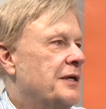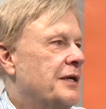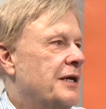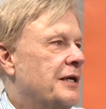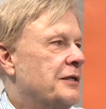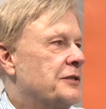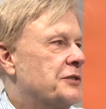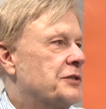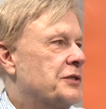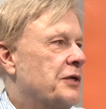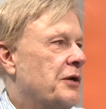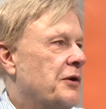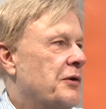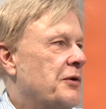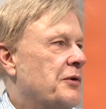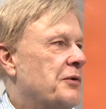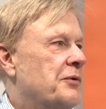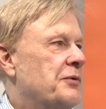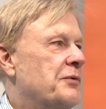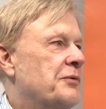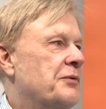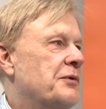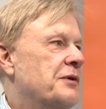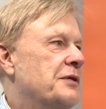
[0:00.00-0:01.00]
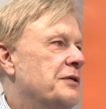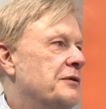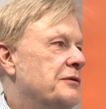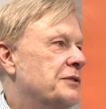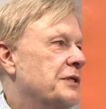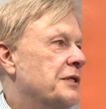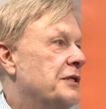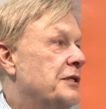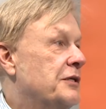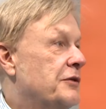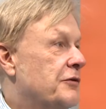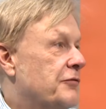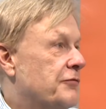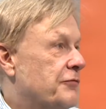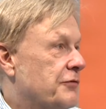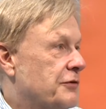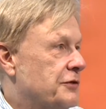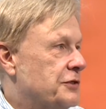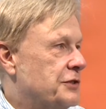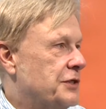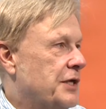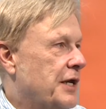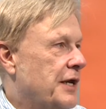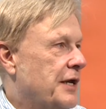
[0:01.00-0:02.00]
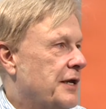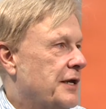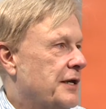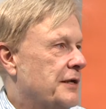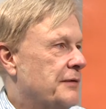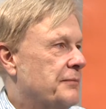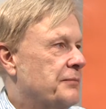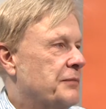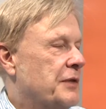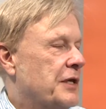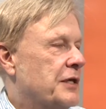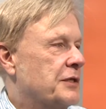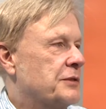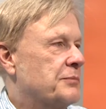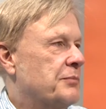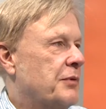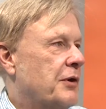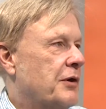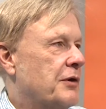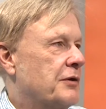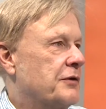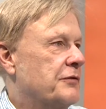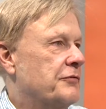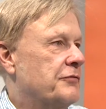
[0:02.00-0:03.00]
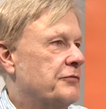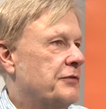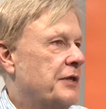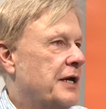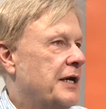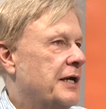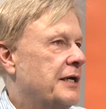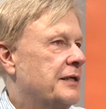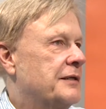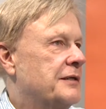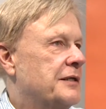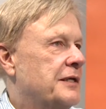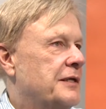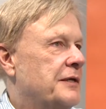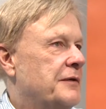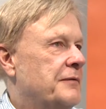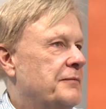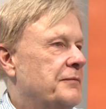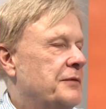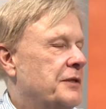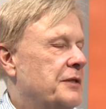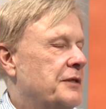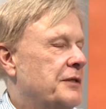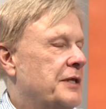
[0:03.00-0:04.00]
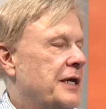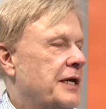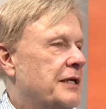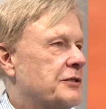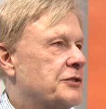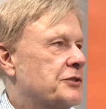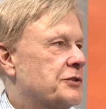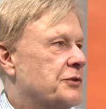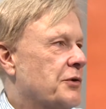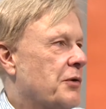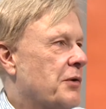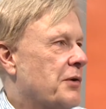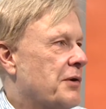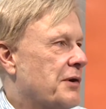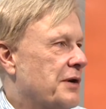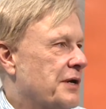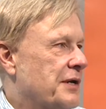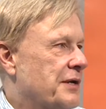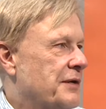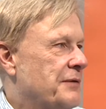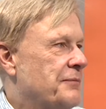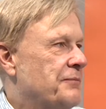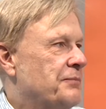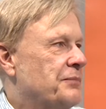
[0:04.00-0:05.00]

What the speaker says: And so we're using Neo4j as part of that story,